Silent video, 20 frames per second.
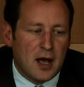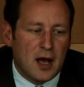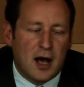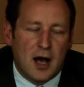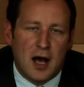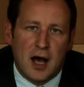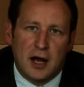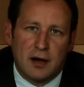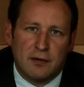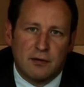
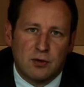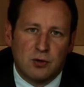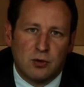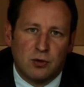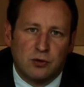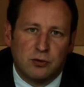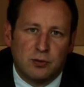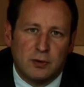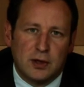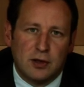And of
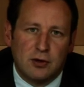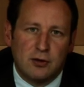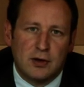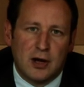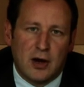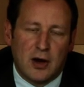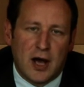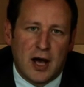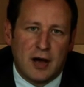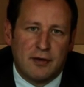course, we do
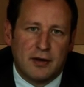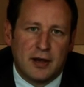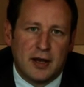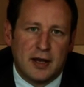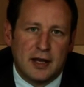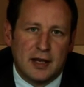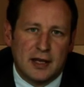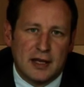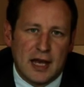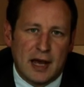now have
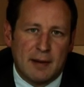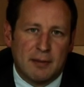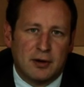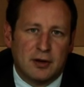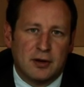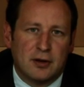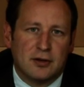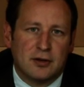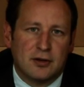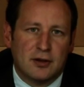a
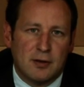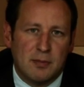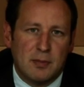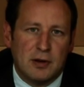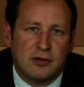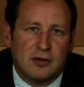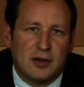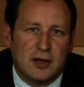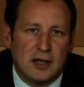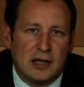cabinet
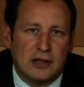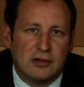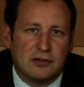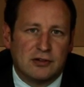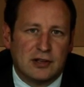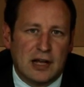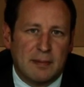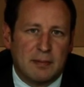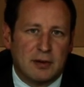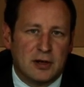committee
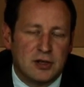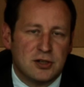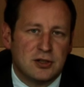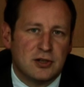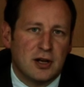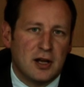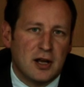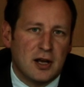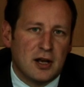established